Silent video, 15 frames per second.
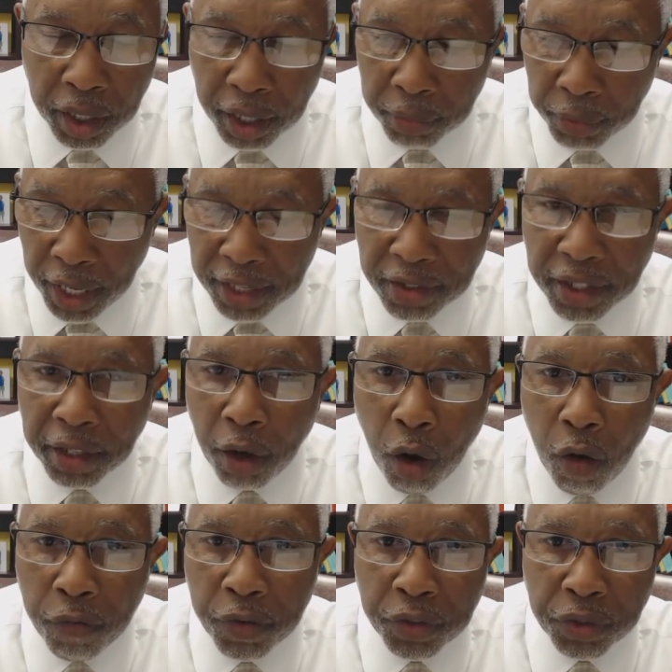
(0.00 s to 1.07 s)
And when I say the
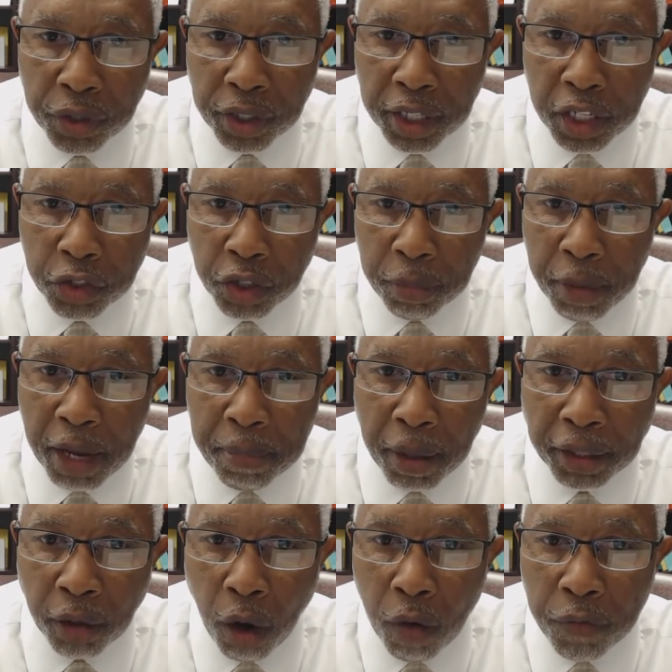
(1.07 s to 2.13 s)
officer, initially made
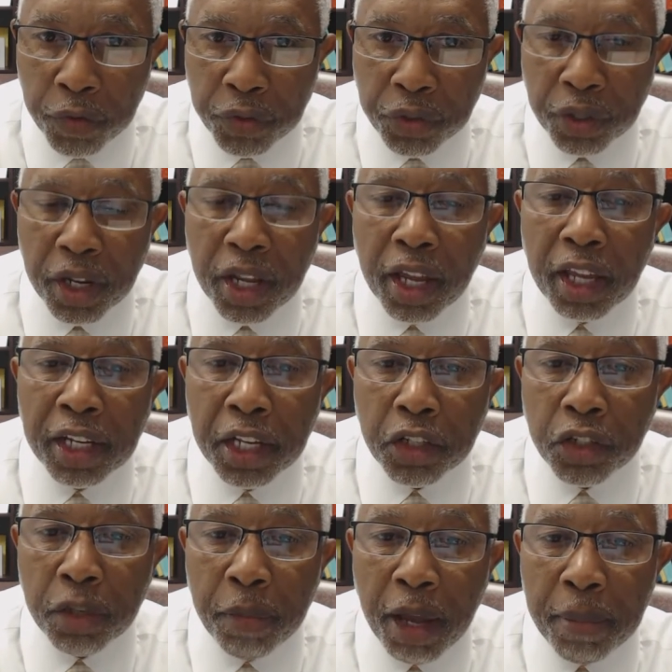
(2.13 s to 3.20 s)
by the officer,
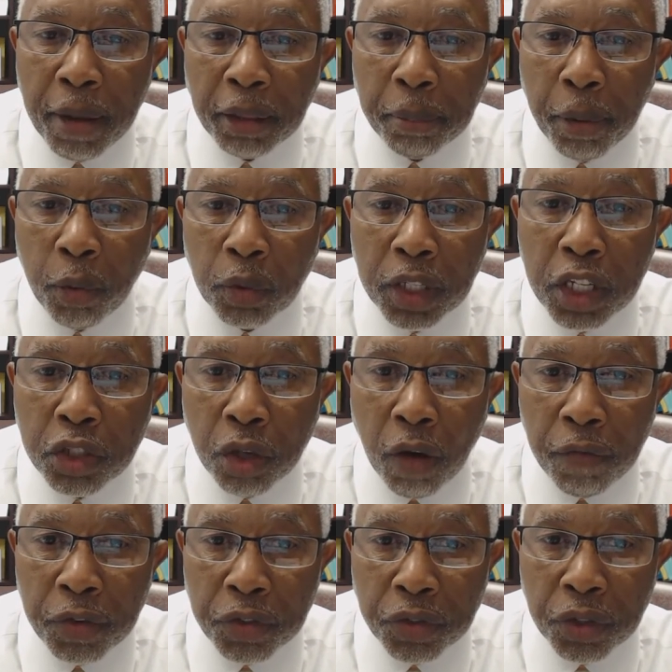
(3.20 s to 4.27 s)
initially made by the police
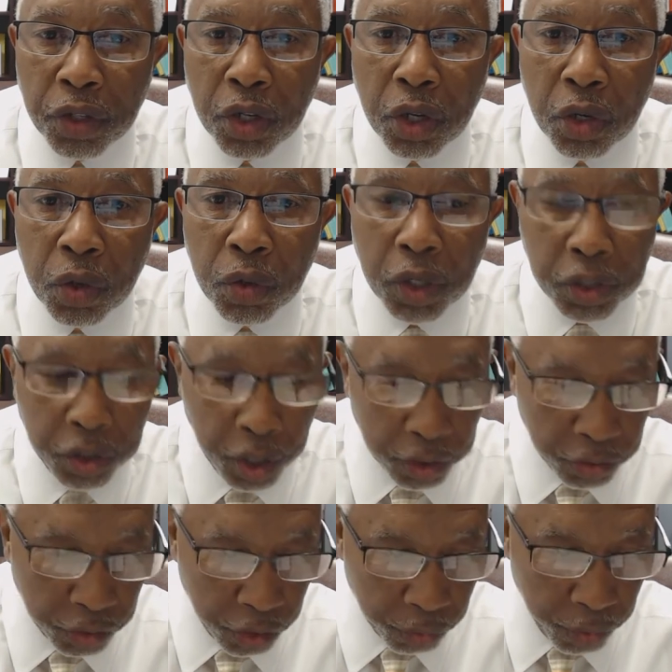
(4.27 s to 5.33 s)
officer who
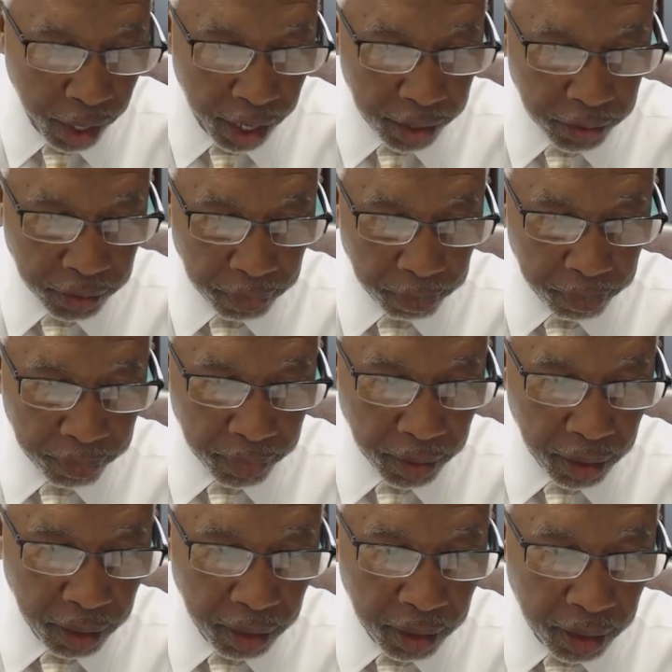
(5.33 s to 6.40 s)
conducts the arrest.
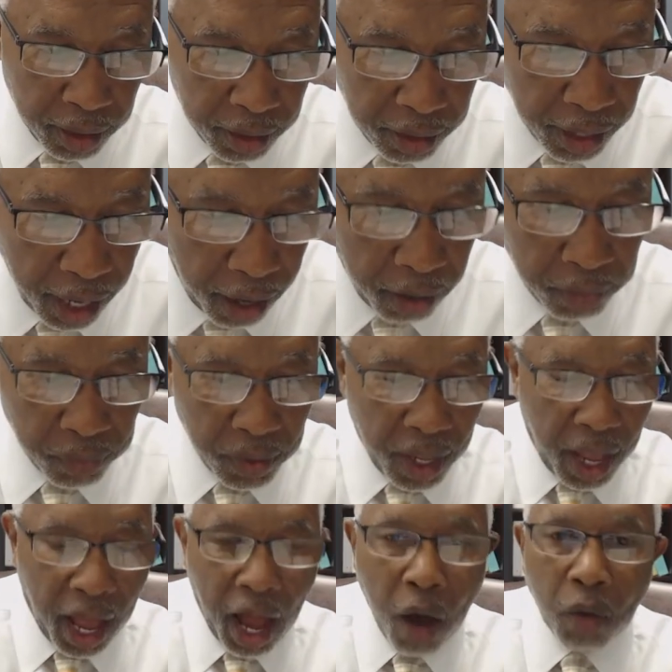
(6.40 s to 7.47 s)
Now,
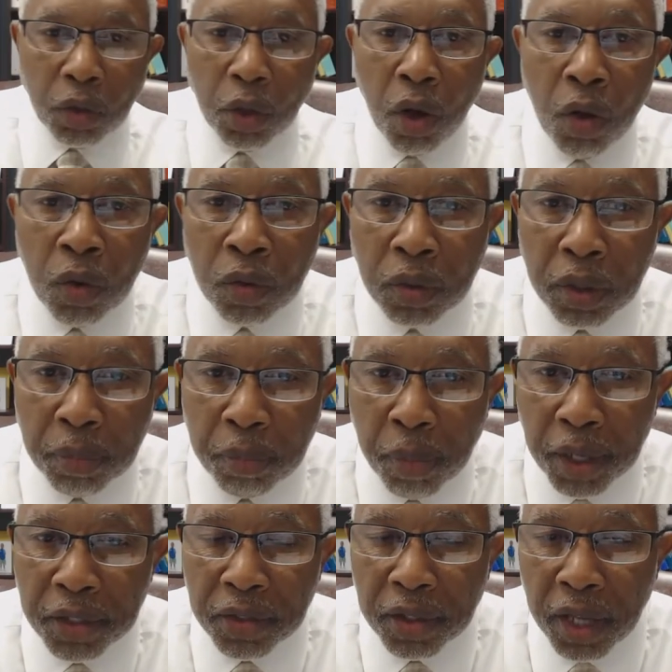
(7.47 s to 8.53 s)
how long
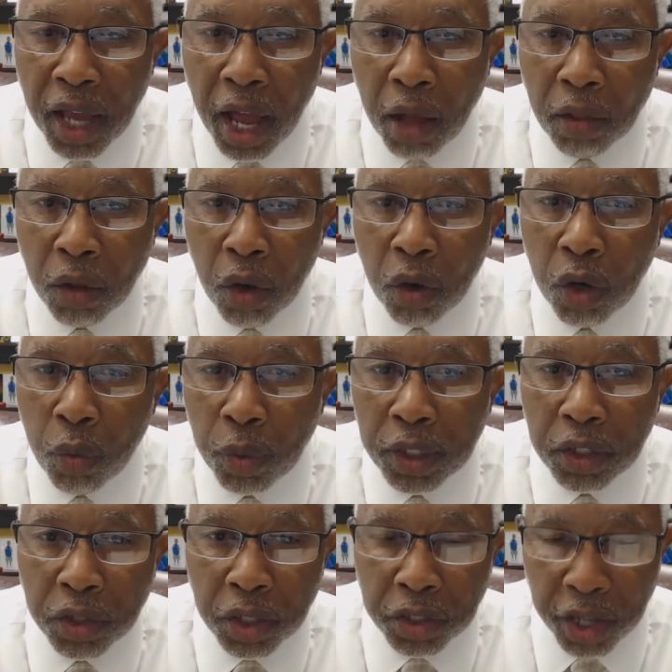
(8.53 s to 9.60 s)
or
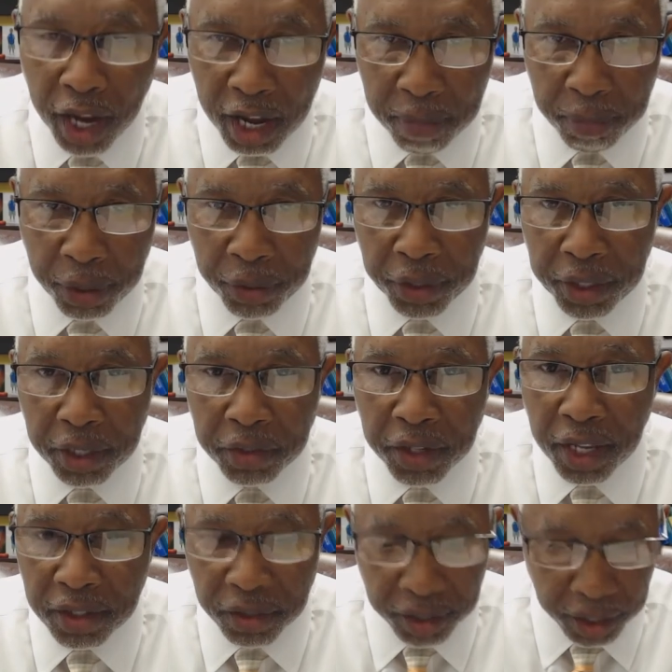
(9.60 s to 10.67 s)
what is the time period
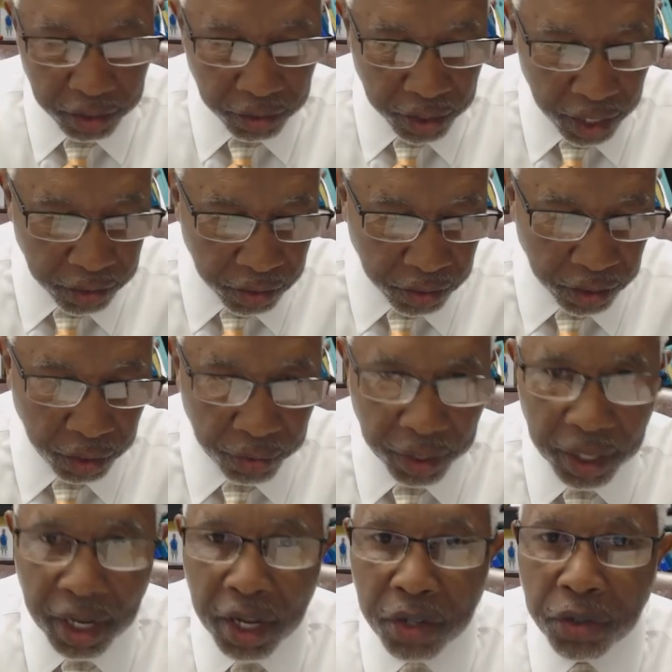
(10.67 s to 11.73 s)
that is
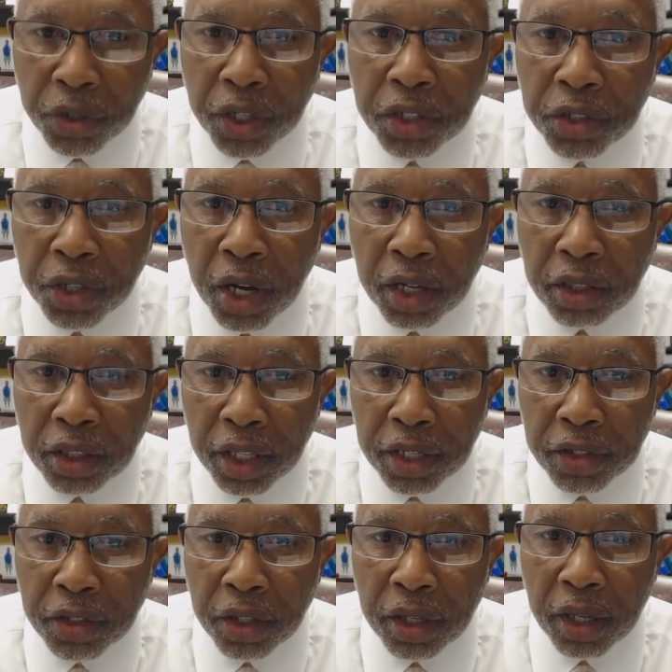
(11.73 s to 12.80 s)
necessary to conduct
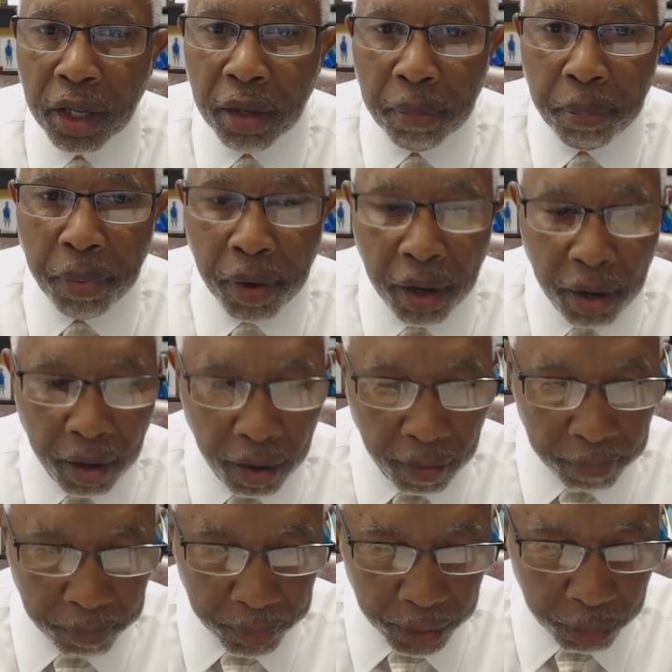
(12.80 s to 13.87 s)
this
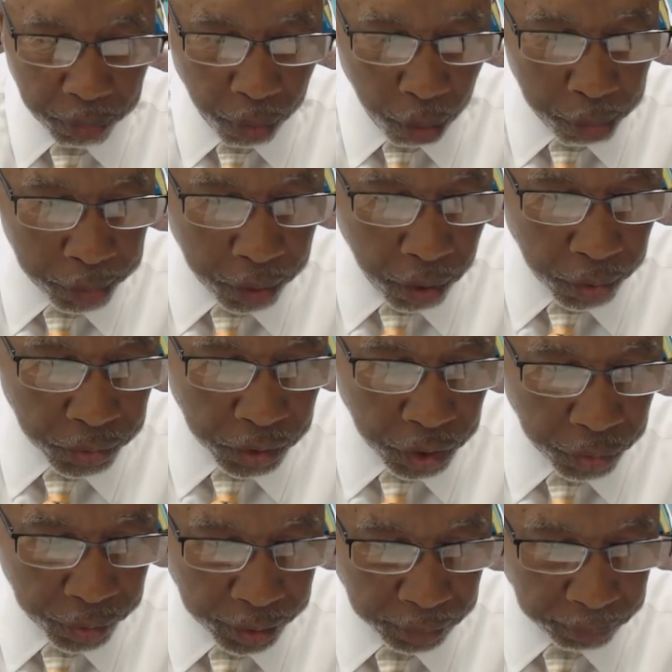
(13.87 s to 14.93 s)
probable cause
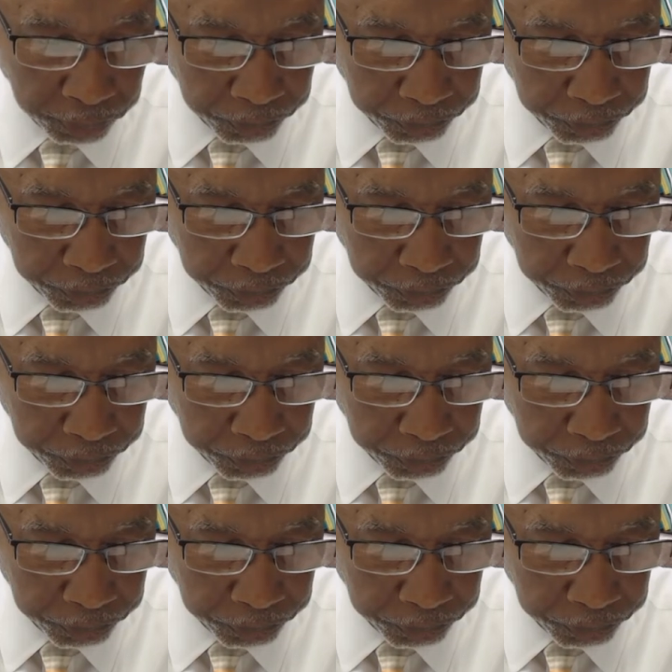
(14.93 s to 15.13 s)
hearing?